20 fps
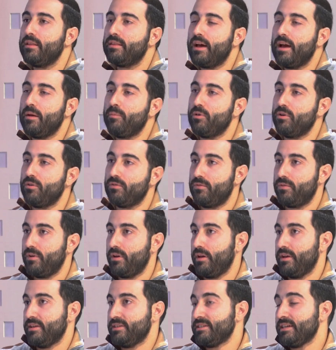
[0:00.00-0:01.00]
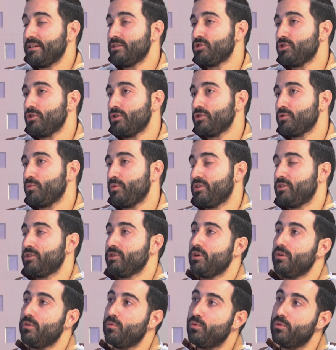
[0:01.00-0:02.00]
type of sensors,
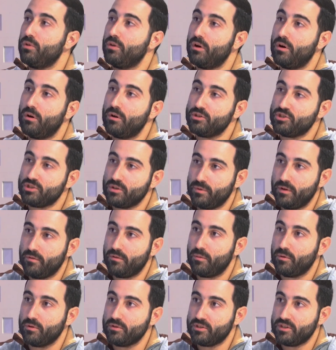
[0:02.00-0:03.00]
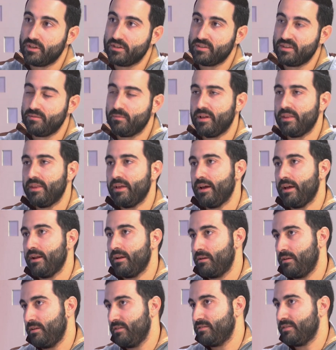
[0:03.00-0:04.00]
which would also be remote sensing, but they
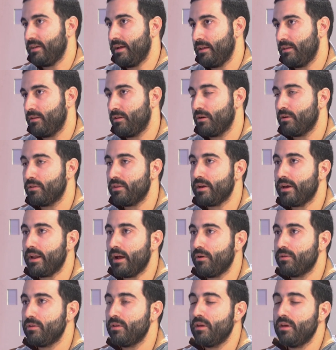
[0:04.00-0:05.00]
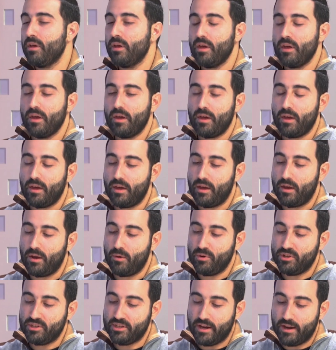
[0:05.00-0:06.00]
are installed on the ground,
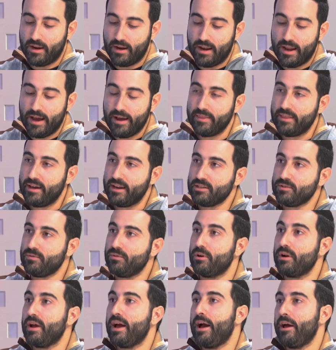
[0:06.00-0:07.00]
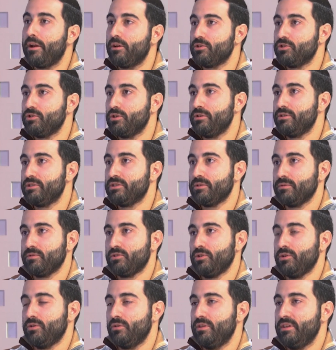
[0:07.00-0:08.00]
which are LiDARs for aerosols.
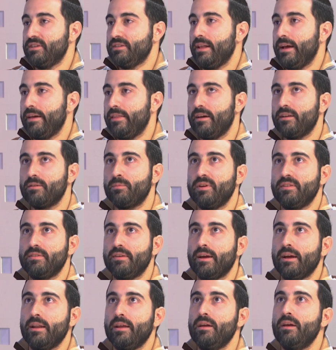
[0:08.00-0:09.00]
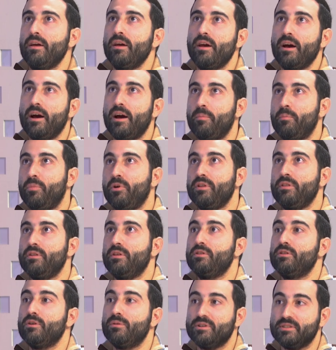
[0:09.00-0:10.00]
So these LiDARs basically are
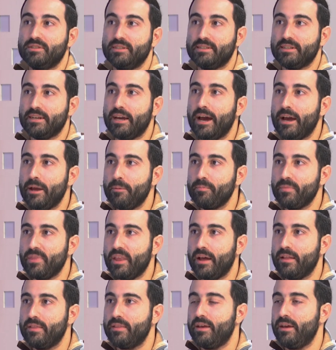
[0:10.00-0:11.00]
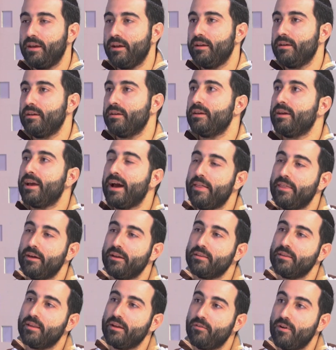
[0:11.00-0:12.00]
pointing towards the sky, and they
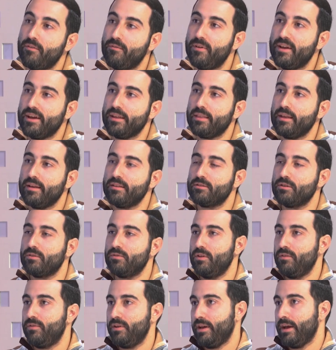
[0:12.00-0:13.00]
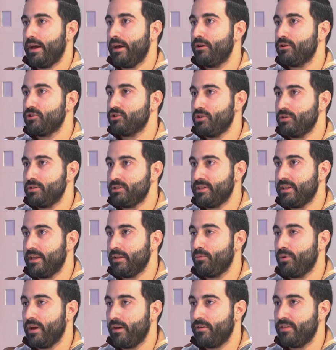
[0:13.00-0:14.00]
gather the reflectance of different aerosols that
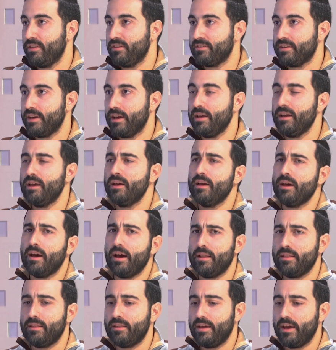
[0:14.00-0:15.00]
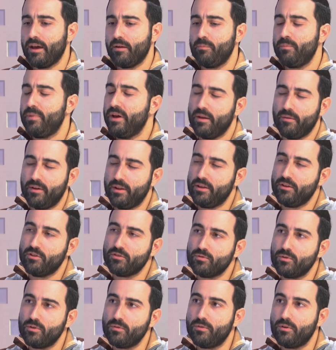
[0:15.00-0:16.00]
we have in the sky, and they are very, very
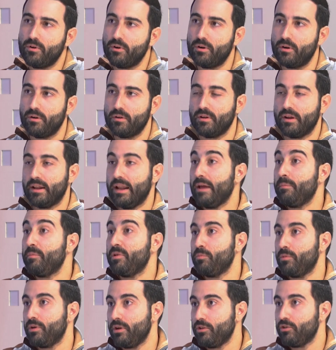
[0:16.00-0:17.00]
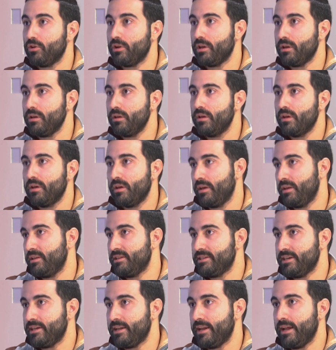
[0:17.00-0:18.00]
useful for climate monitoring
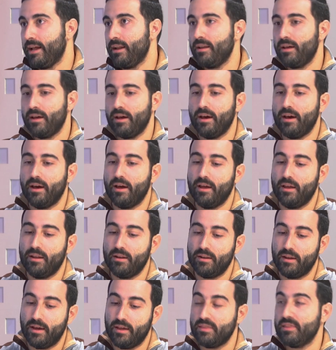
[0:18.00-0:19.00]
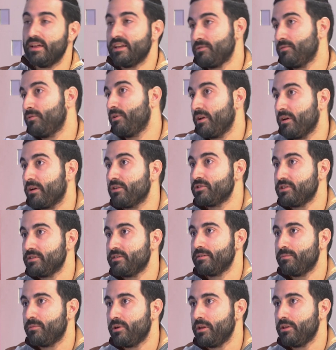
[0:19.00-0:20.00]
in general, and that's for
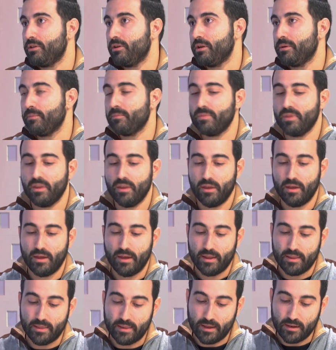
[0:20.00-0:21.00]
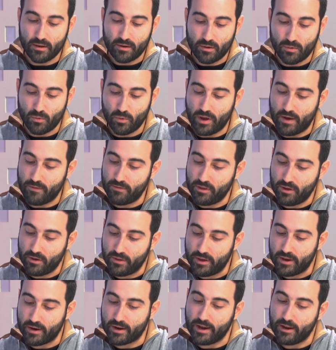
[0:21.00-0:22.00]
ecosystem monitoring. Then we have the
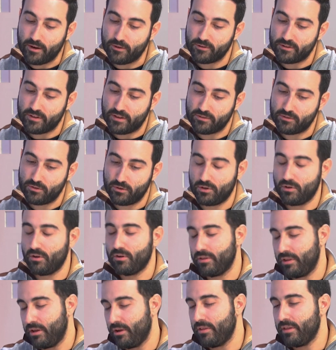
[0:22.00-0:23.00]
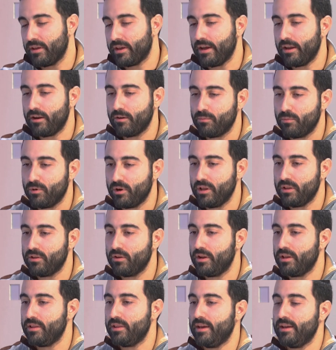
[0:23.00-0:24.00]
other kind of sensor, or the other kind of
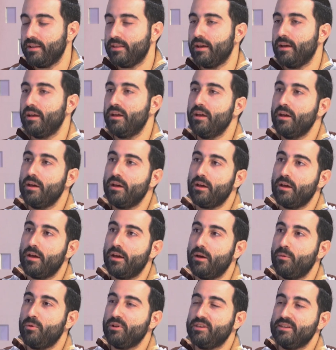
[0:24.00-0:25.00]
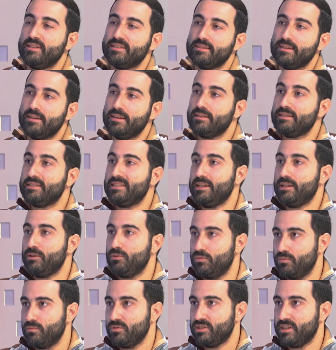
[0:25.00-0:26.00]
monitoring data, which is in
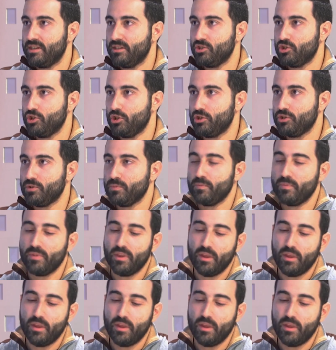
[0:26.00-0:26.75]
situ sensors.